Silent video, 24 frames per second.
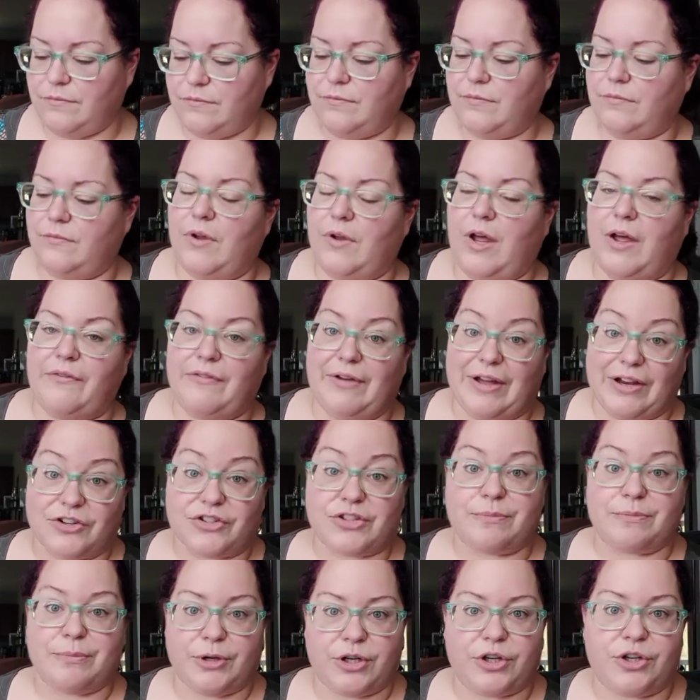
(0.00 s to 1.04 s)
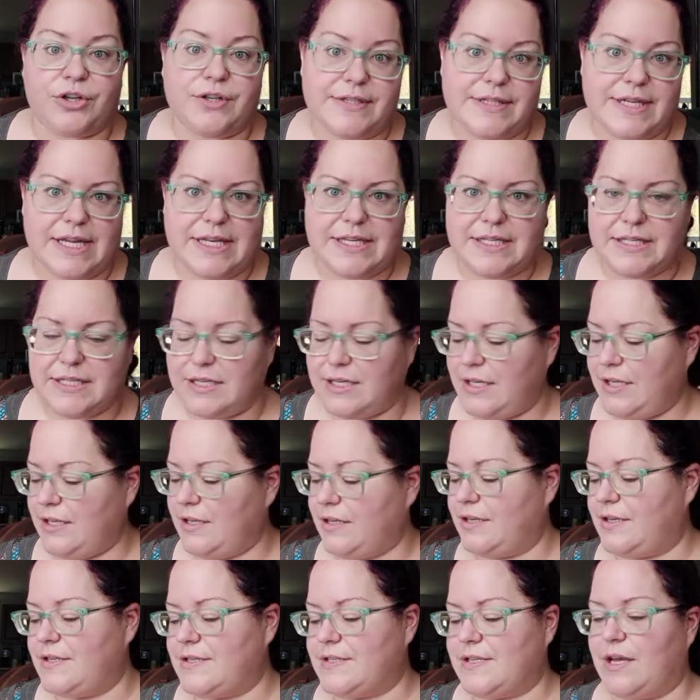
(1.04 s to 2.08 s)
I've actually put a good dent in it
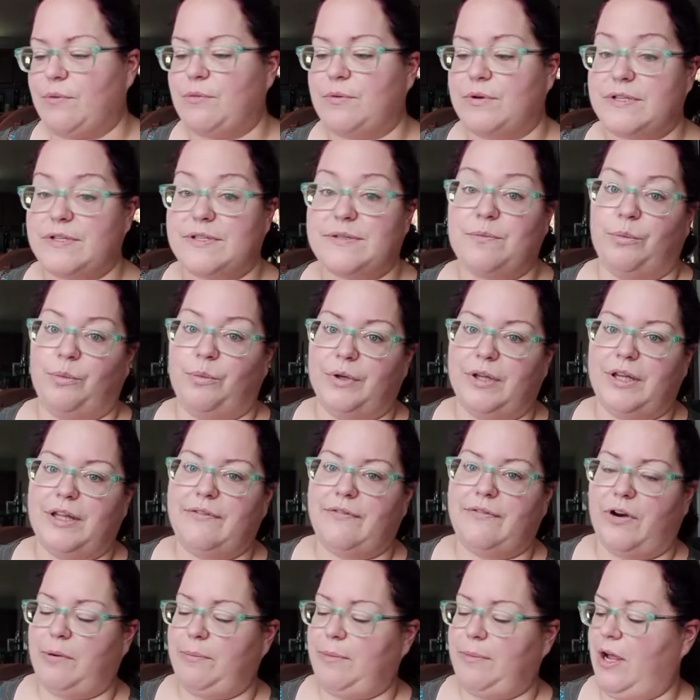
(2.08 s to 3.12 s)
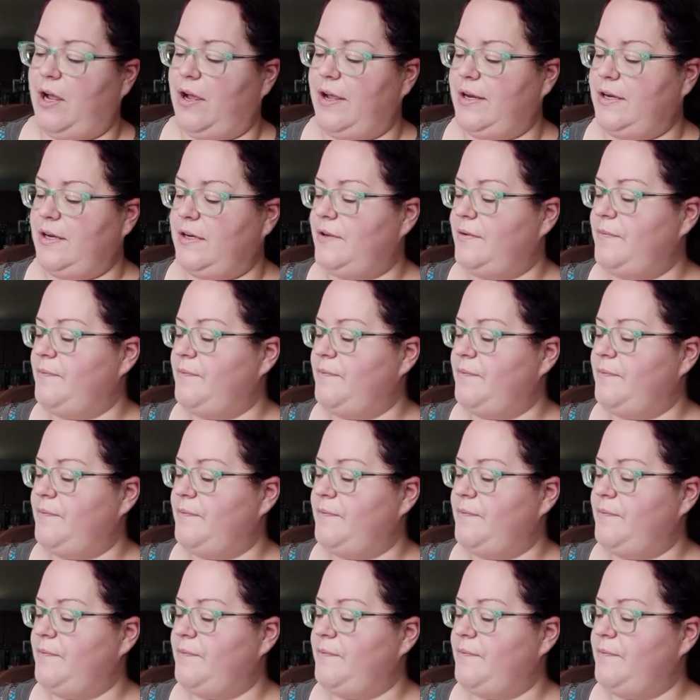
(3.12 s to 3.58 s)
because I was really far behind.